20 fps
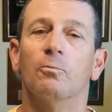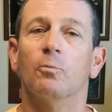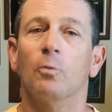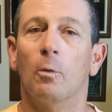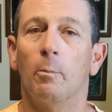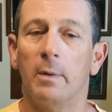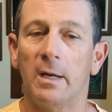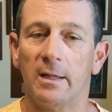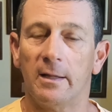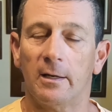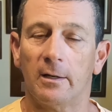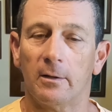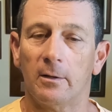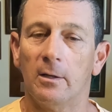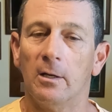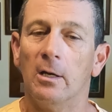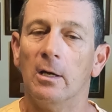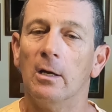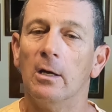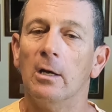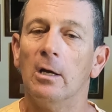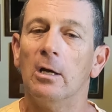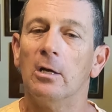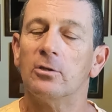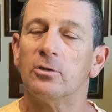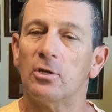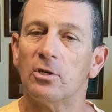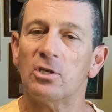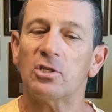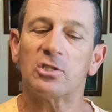will be there.
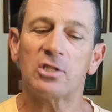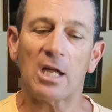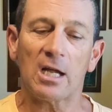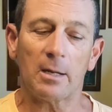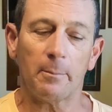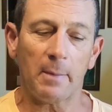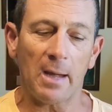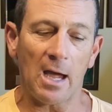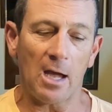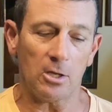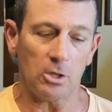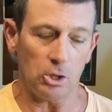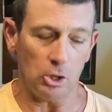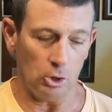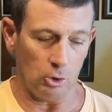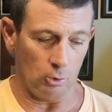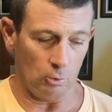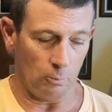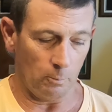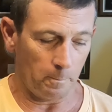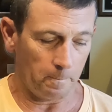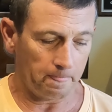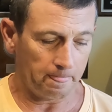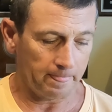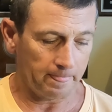So just think about you.